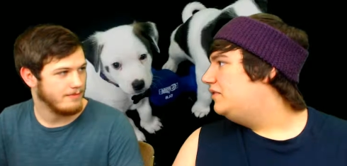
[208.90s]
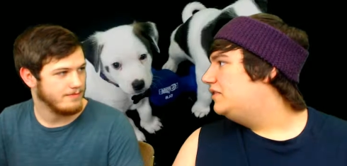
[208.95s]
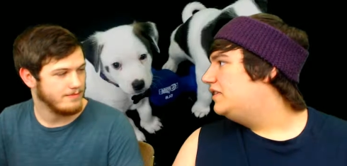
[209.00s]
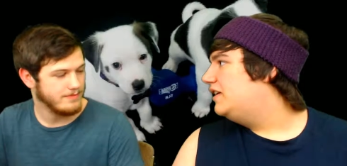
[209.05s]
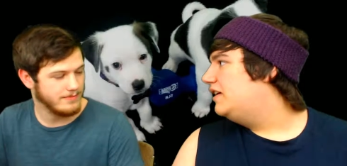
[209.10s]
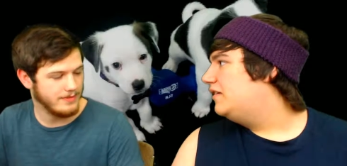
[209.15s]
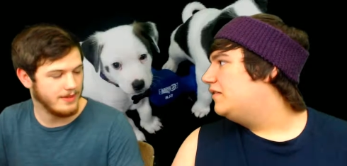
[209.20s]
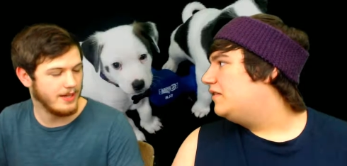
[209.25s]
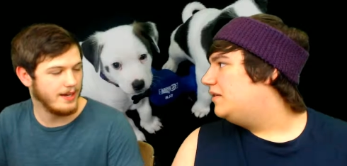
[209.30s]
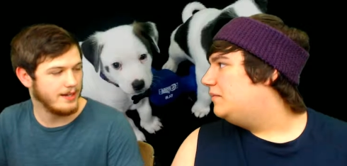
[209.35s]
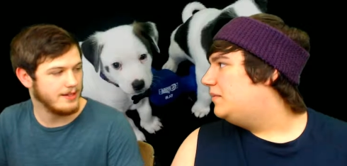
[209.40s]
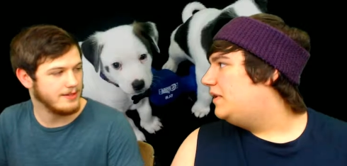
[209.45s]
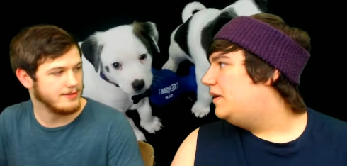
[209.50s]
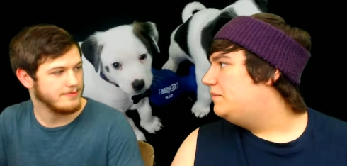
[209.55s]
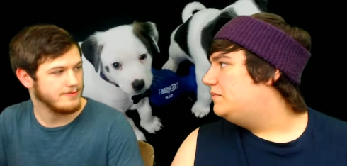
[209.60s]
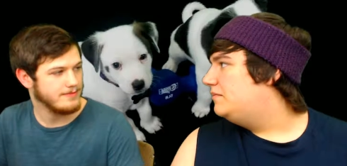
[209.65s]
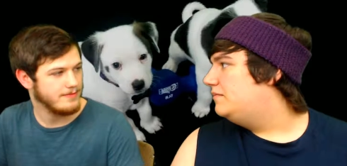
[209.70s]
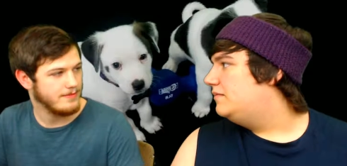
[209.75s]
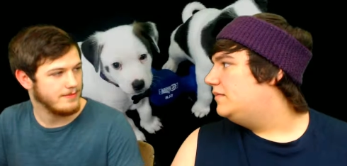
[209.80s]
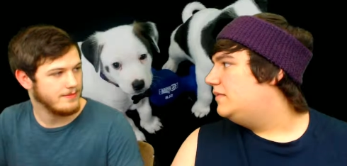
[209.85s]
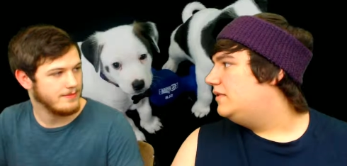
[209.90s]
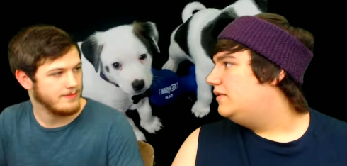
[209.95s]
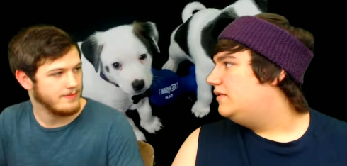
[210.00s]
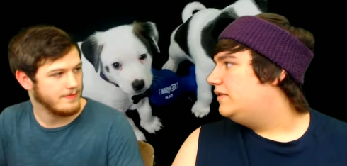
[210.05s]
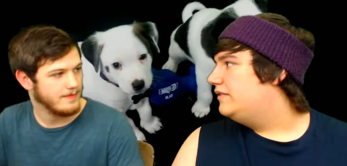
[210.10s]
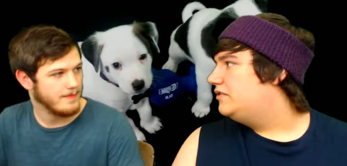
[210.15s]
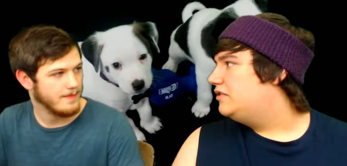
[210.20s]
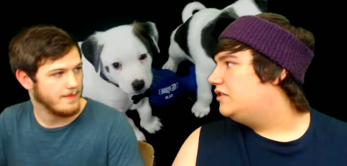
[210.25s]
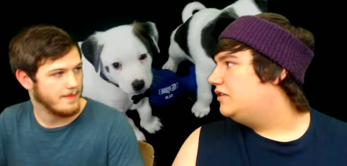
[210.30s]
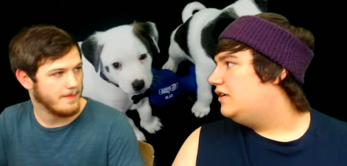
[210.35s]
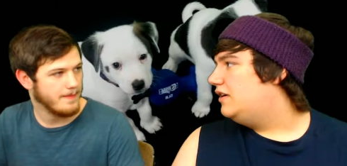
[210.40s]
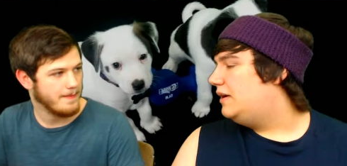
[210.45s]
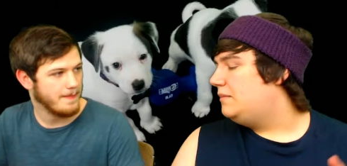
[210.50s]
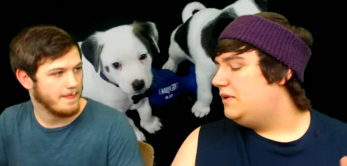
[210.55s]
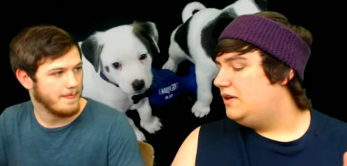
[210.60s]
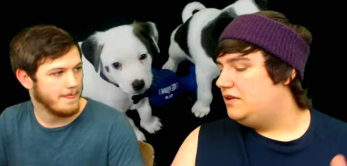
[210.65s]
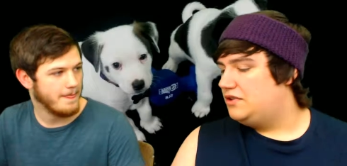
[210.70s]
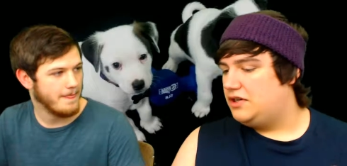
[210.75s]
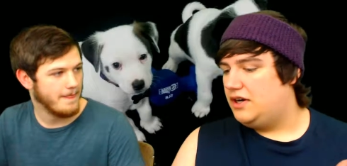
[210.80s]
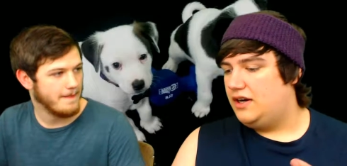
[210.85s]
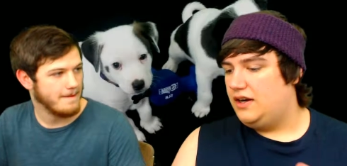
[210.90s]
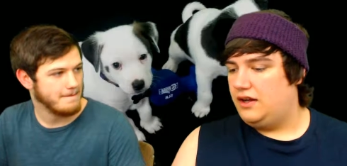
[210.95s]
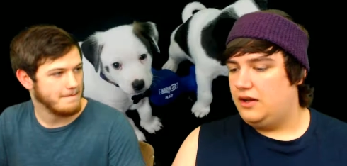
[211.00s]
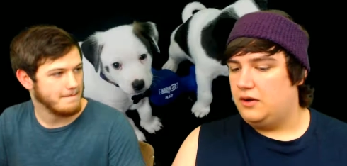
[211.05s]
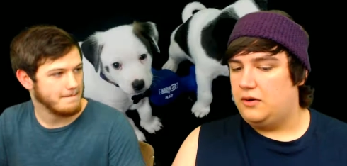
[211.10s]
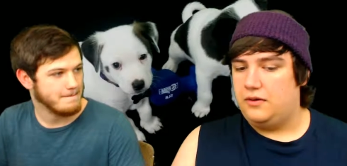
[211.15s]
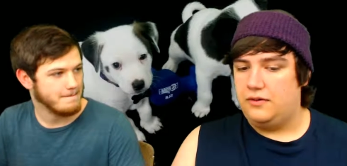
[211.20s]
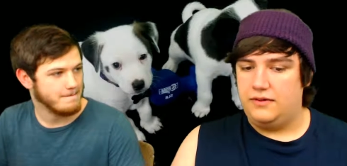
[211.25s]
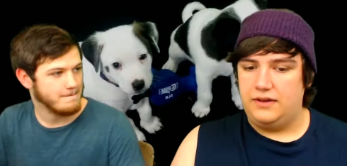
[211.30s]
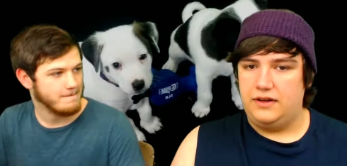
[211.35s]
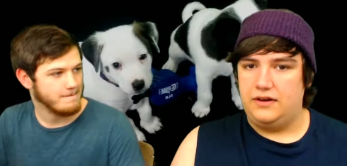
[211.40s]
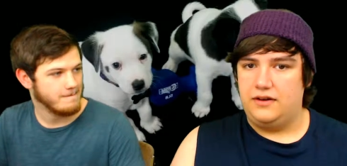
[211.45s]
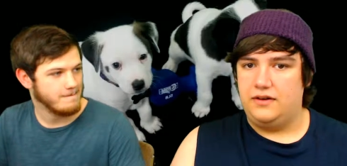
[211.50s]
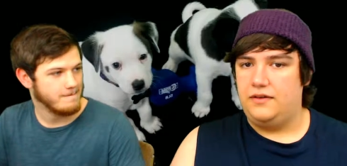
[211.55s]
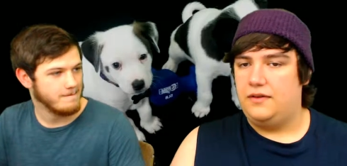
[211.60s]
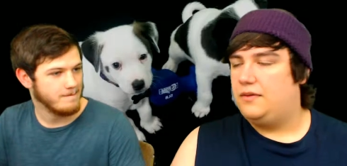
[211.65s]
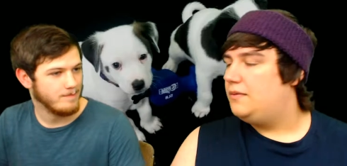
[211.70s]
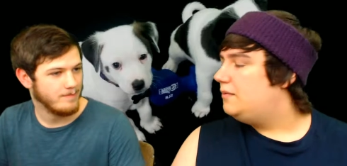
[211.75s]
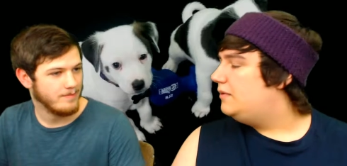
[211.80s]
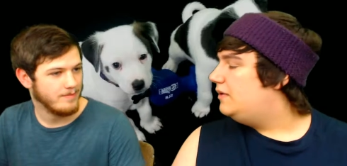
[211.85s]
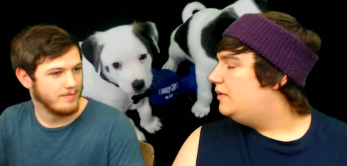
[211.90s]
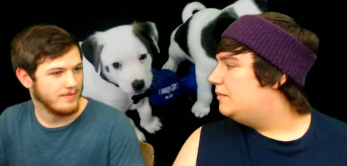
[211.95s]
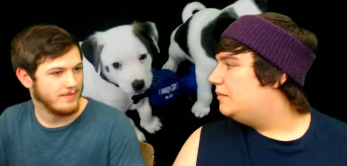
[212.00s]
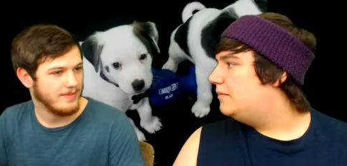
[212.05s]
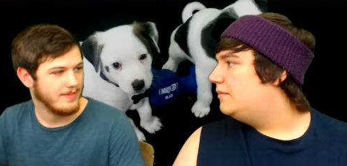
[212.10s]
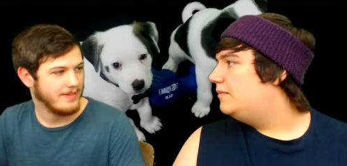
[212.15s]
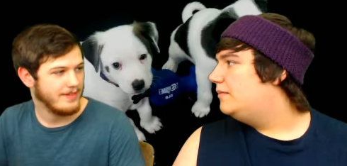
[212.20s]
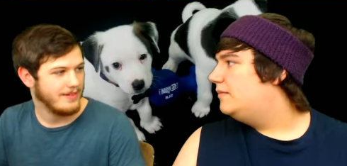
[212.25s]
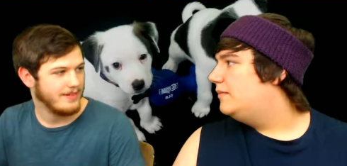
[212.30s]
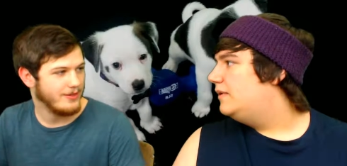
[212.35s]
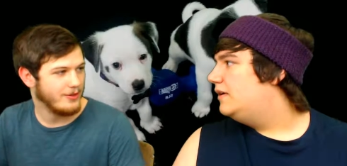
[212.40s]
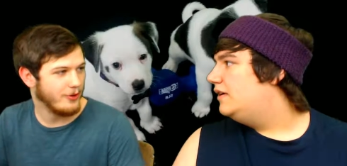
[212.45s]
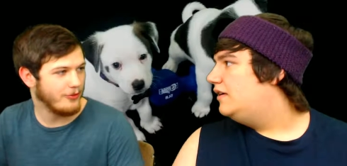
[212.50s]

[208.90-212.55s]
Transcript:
Speaker 1: now, yeah. so I'm I'm, tr- I'm gonna try to go over there and swim. No